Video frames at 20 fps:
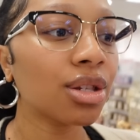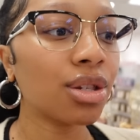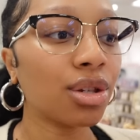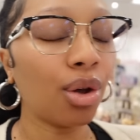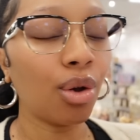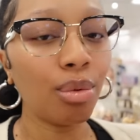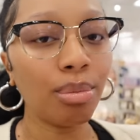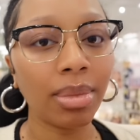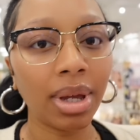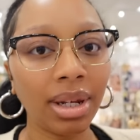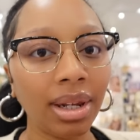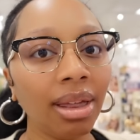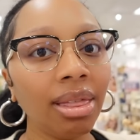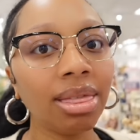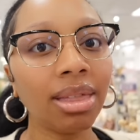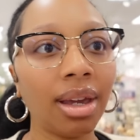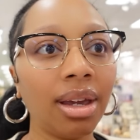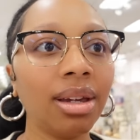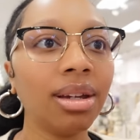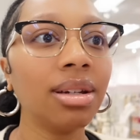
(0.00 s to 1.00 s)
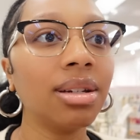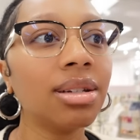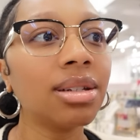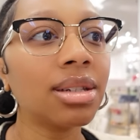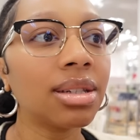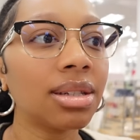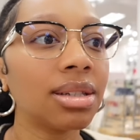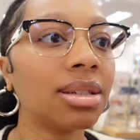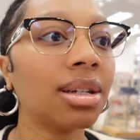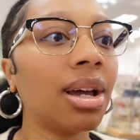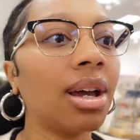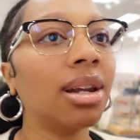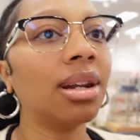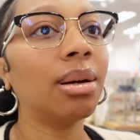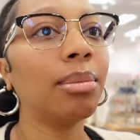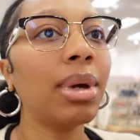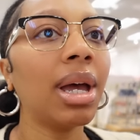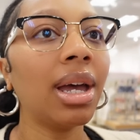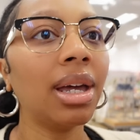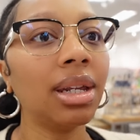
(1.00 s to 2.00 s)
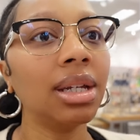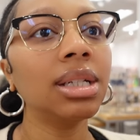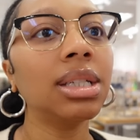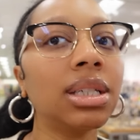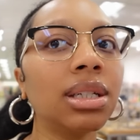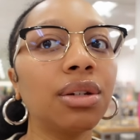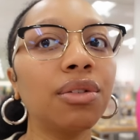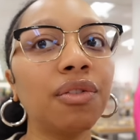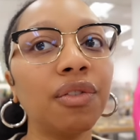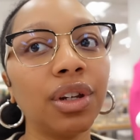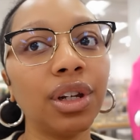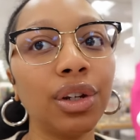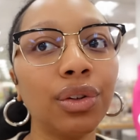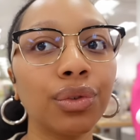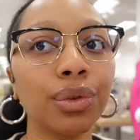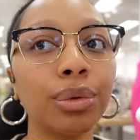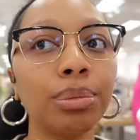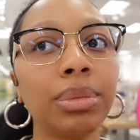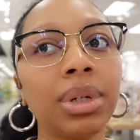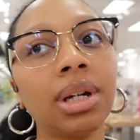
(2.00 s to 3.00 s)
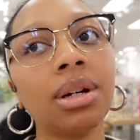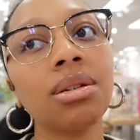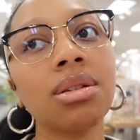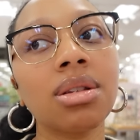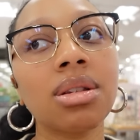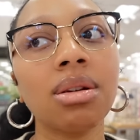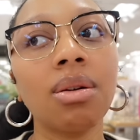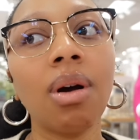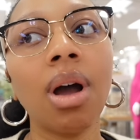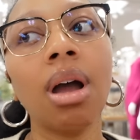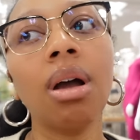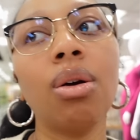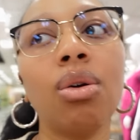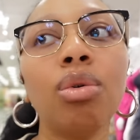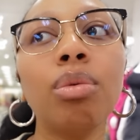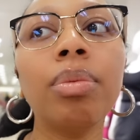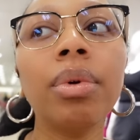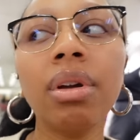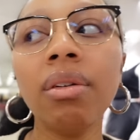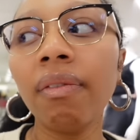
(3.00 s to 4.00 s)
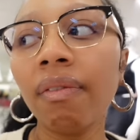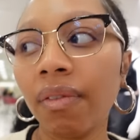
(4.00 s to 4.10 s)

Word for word: so many things and I'm heading to the fitting room now so I hope it